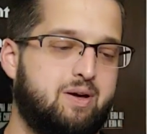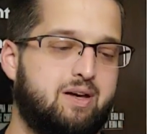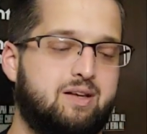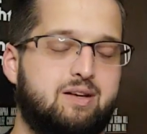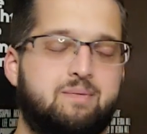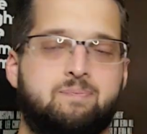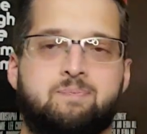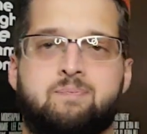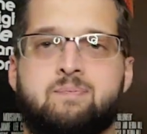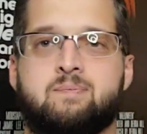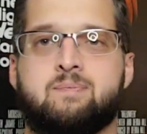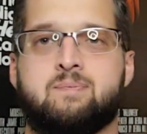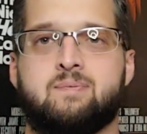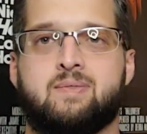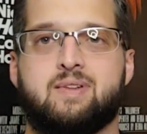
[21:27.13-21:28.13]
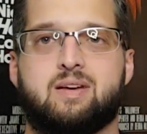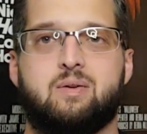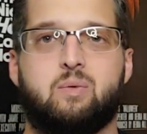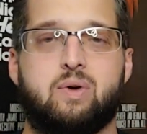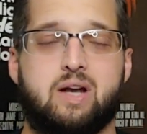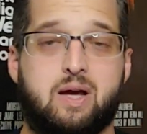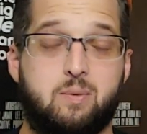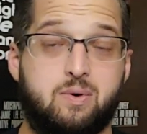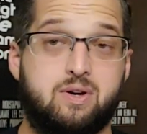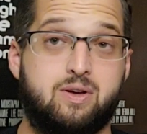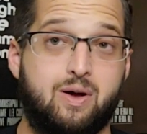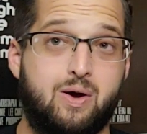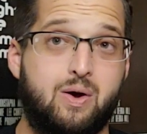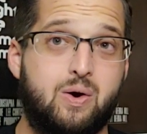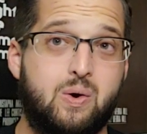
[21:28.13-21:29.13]
But when I would
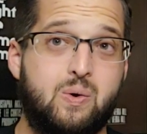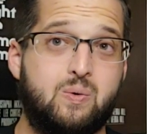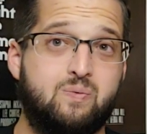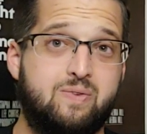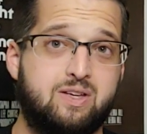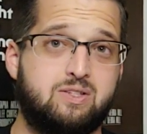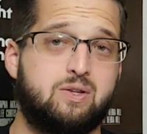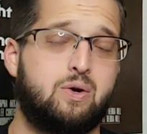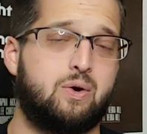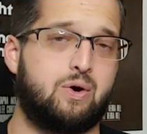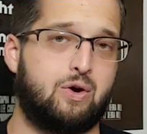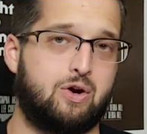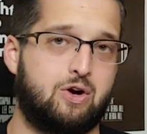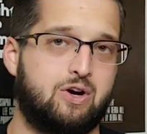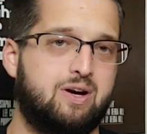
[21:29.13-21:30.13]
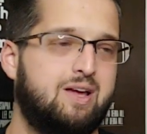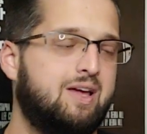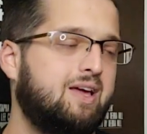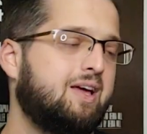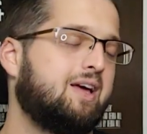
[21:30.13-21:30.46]
go visit her,